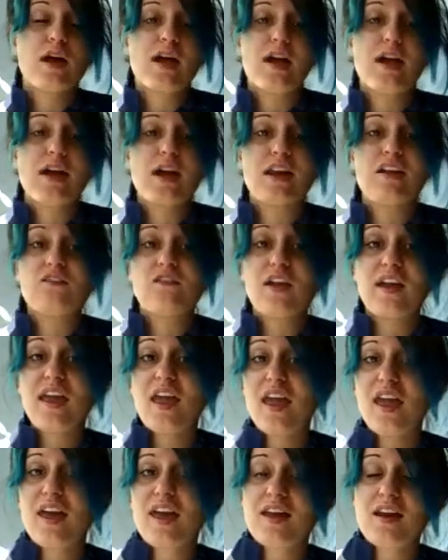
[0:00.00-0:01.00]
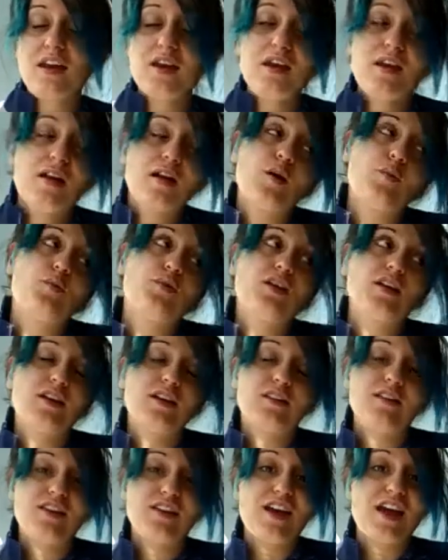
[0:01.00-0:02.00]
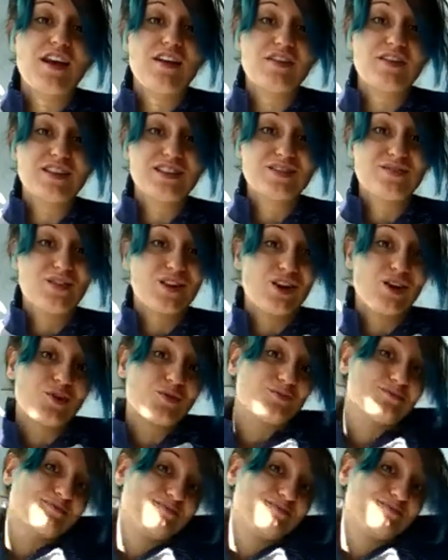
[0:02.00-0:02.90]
and if I can, I'll put it at the end of this video.